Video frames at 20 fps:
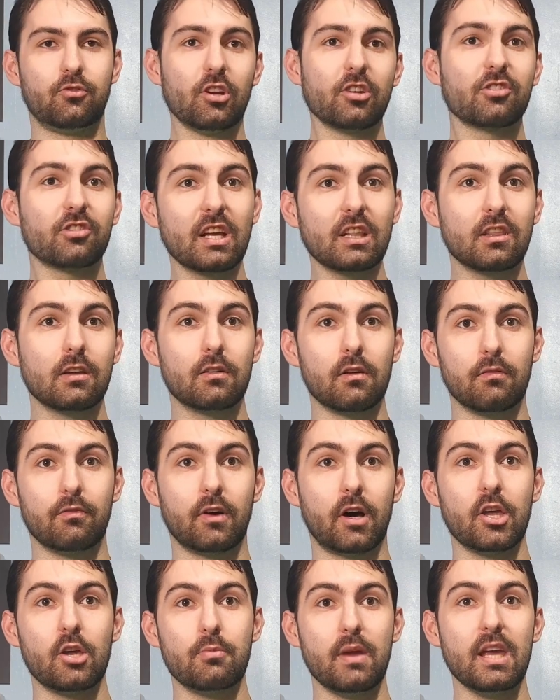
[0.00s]
just like the
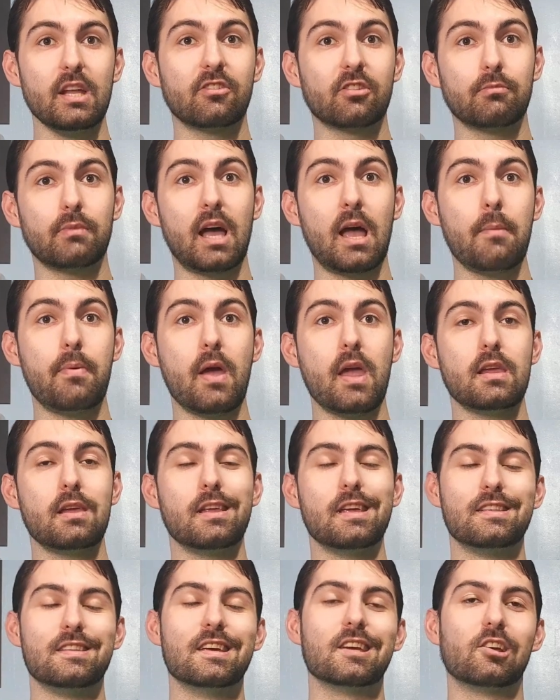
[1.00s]
Volume 8s, in my opinion,
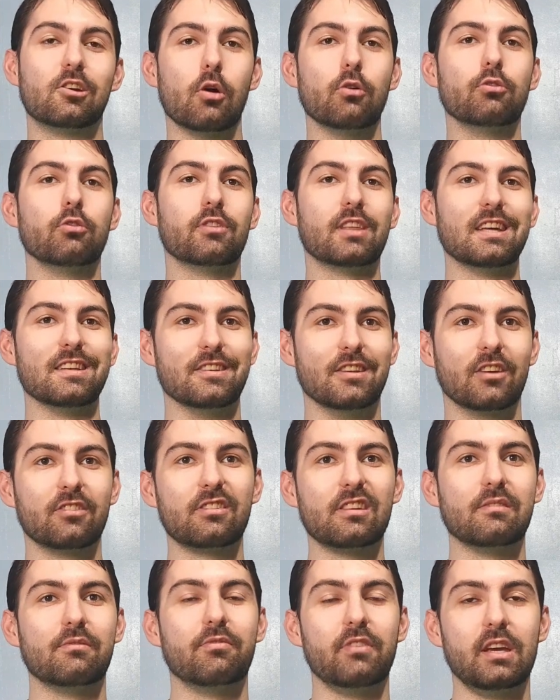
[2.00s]
it did go through that
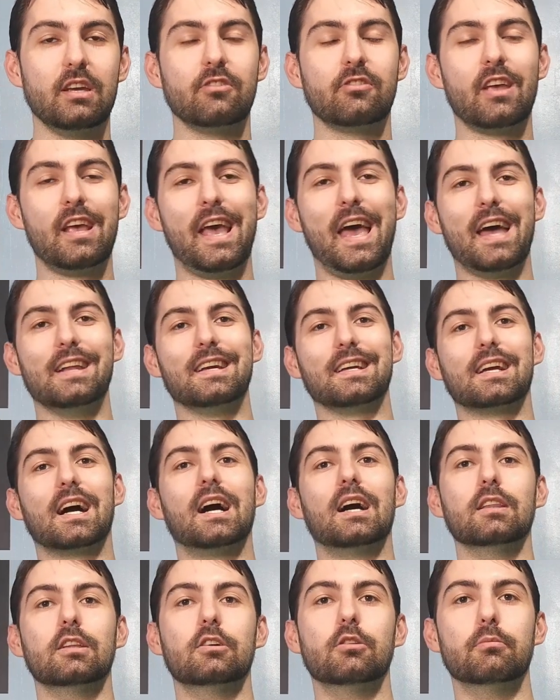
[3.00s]
dusting phase and it
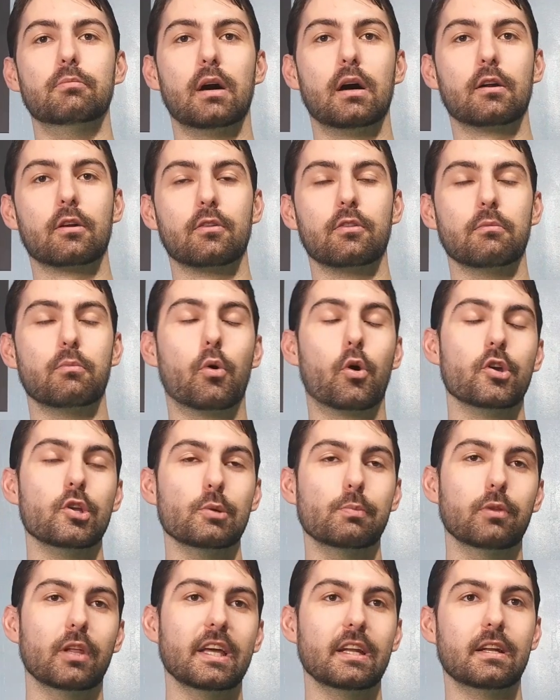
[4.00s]
got a little better the more
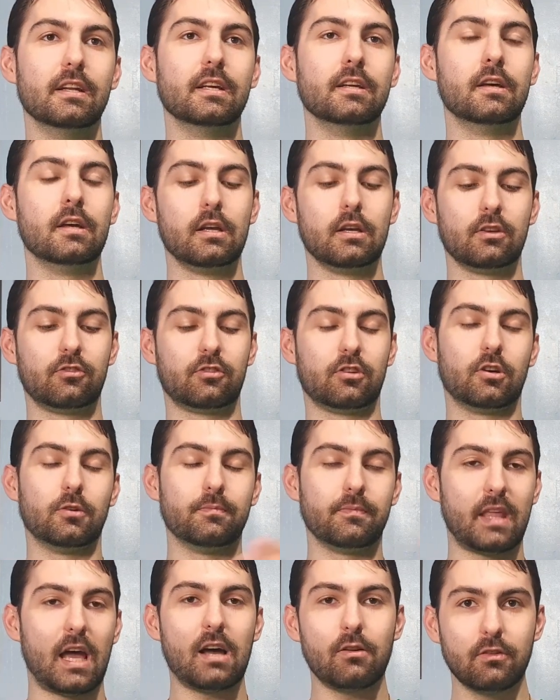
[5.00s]
you played in it. So
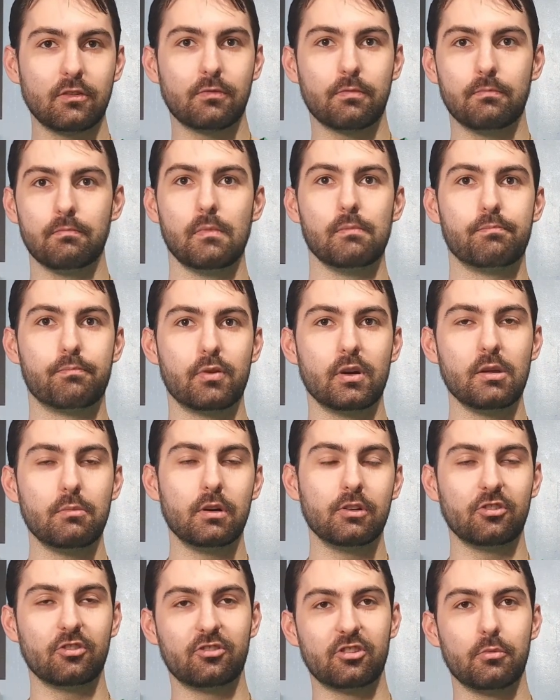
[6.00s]
that was pretty
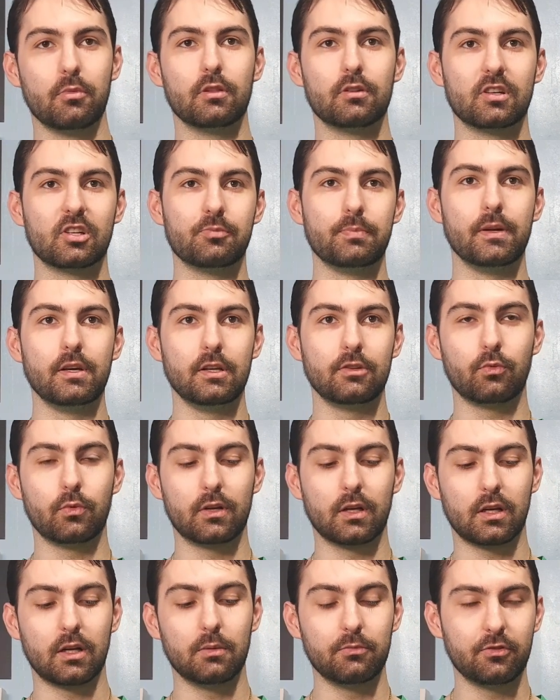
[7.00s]
much a similar experience when
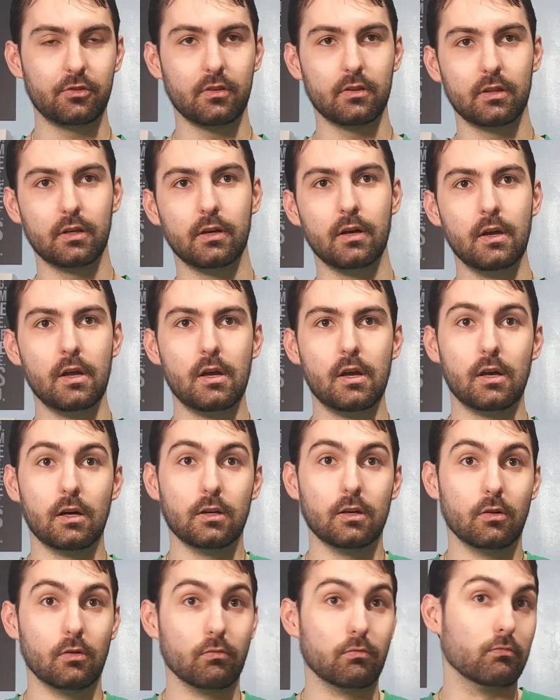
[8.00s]
it comes to
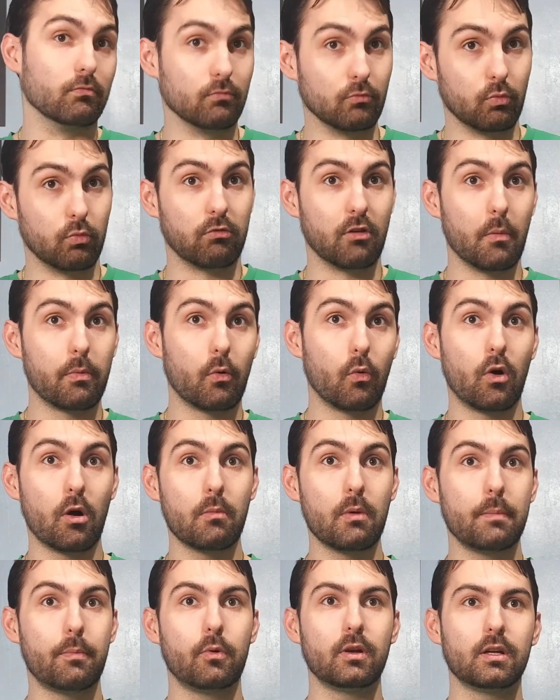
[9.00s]
the rubber
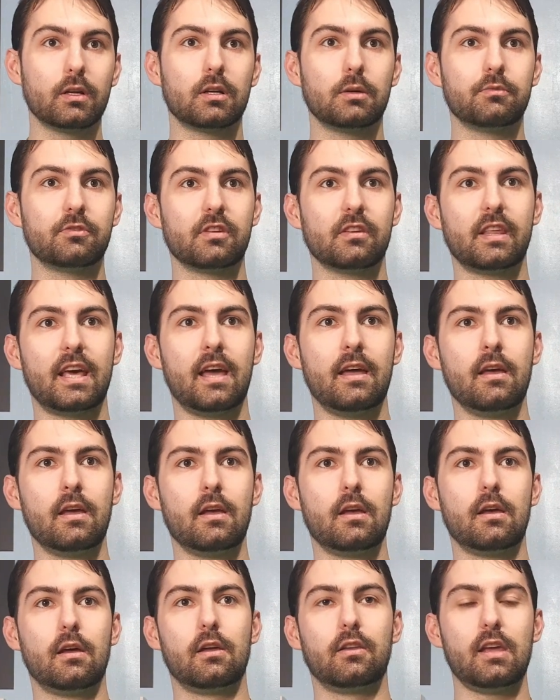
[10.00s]
warm-up when it comes to that.
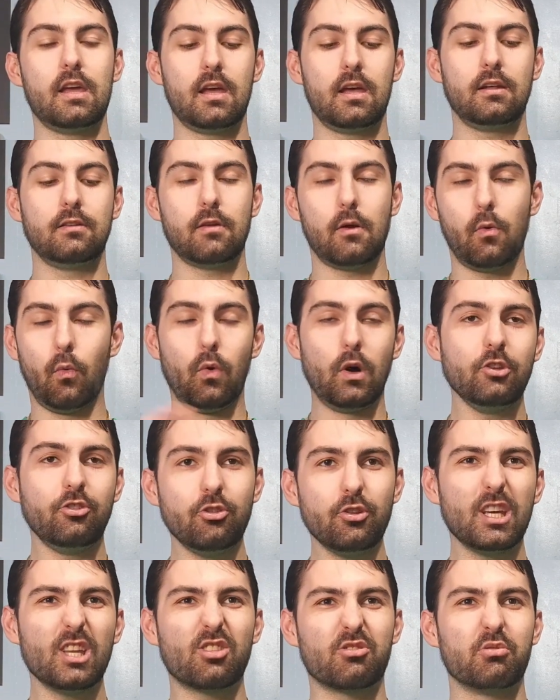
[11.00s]
And once
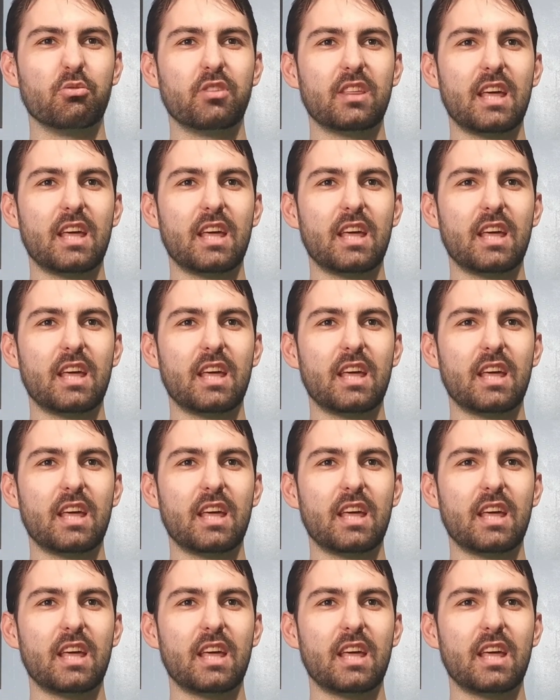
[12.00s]
you get through